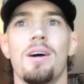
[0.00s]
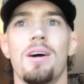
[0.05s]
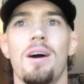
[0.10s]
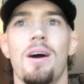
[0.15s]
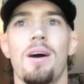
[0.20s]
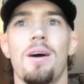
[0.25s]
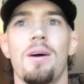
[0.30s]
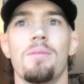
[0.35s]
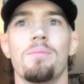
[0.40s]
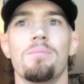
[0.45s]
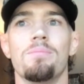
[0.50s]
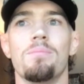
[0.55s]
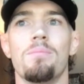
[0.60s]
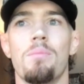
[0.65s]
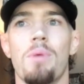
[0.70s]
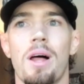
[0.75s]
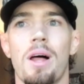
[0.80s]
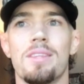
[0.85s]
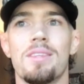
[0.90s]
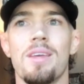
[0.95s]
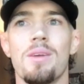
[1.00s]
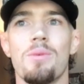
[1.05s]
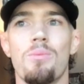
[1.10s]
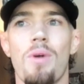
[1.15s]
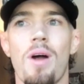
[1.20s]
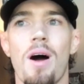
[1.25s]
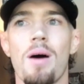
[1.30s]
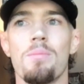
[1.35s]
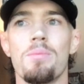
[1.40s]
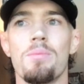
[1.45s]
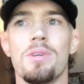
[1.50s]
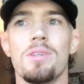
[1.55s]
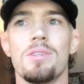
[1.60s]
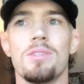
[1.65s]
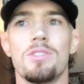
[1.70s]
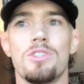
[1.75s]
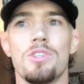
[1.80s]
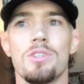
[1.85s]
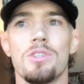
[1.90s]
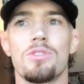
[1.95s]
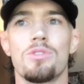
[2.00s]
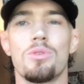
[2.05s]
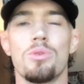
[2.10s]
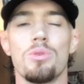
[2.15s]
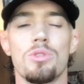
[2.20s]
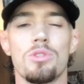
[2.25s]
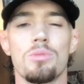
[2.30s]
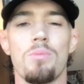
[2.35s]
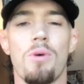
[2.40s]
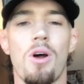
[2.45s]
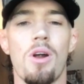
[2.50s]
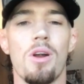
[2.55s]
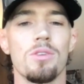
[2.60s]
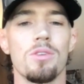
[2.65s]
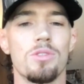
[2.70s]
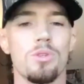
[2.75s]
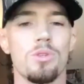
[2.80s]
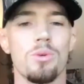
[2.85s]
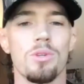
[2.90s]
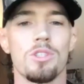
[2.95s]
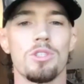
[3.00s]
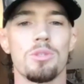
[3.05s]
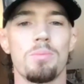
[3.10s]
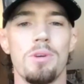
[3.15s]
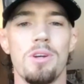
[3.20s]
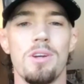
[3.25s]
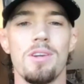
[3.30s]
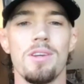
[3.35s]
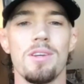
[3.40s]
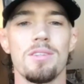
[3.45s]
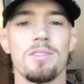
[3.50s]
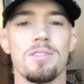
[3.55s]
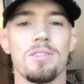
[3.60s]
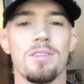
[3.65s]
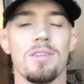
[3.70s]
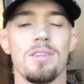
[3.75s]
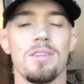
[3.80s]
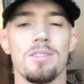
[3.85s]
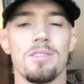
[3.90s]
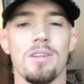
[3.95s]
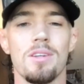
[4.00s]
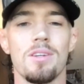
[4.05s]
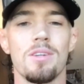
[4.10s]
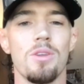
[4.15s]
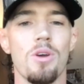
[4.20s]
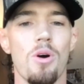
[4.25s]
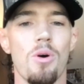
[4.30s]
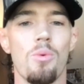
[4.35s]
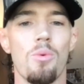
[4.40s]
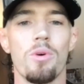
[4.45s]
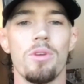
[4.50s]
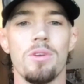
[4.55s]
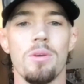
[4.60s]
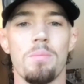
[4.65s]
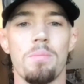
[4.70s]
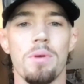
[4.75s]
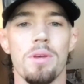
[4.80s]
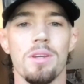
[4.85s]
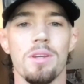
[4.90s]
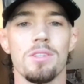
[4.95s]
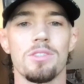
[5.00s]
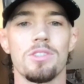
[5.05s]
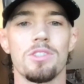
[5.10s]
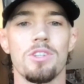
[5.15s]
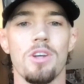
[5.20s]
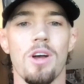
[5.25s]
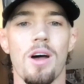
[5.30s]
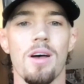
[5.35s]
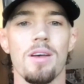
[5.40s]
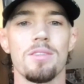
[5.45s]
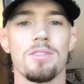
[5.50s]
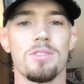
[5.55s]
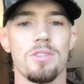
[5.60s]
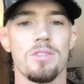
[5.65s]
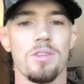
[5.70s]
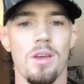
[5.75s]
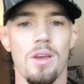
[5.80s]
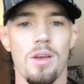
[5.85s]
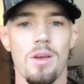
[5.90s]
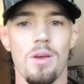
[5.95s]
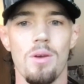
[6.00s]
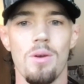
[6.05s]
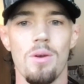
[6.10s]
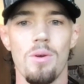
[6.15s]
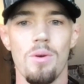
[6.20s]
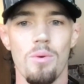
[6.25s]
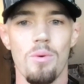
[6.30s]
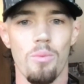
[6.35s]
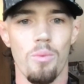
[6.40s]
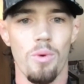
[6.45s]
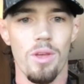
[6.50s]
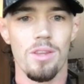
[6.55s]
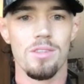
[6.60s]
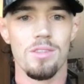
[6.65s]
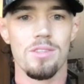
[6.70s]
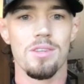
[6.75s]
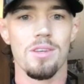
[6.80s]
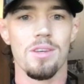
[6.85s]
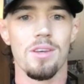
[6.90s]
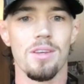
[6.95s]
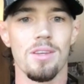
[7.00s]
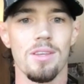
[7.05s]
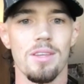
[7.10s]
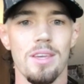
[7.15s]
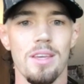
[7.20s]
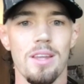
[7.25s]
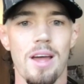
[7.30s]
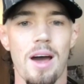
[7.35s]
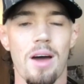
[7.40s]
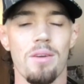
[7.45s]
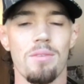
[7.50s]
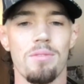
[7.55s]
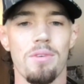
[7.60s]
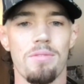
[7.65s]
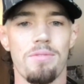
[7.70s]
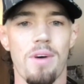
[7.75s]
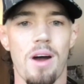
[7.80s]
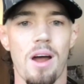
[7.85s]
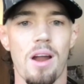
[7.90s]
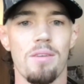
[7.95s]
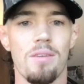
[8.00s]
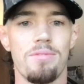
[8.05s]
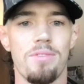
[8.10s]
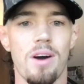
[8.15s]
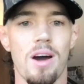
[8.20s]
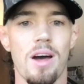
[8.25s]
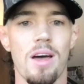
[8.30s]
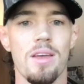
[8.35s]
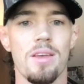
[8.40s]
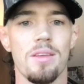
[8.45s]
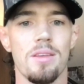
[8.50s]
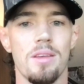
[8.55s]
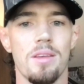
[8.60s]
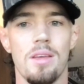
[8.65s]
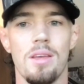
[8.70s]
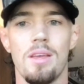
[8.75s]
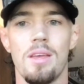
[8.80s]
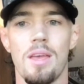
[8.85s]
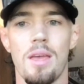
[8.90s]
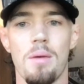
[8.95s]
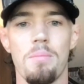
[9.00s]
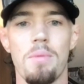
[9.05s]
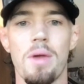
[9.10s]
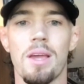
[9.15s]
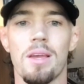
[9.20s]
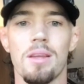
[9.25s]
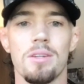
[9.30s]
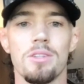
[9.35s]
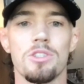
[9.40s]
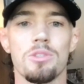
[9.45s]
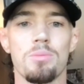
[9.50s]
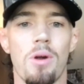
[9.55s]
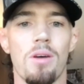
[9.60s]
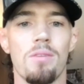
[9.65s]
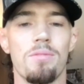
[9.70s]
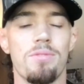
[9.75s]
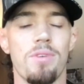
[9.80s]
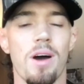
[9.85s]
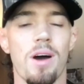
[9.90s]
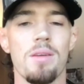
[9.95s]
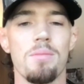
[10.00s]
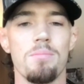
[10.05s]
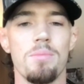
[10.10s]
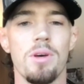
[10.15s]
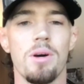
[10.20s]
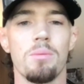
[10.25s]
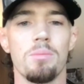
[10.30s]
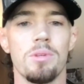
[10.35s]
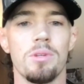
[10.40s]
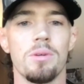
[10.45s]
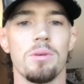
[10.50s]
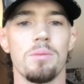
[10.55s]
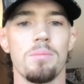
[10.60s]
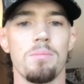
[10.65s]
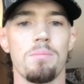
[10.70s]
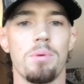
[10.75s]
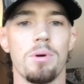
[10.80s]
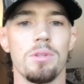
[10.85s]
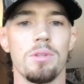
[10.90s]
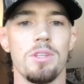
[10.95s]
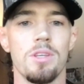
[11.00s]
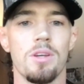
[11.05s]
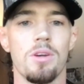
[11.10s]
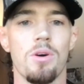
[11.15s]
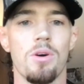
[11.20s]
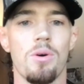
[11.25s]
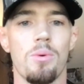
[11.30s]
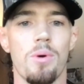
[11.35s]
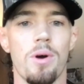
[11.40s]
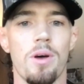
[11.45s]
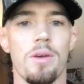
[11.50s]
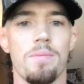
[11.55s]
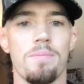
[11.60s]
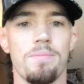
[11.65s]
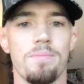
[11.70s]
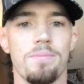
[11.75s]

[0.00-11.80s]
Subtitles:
But I think Robbie is just too smart, too experienced, and he's gonna know when to pick his shots, when to get out of a firefight, and make it a smart fight and be able to put Nico away.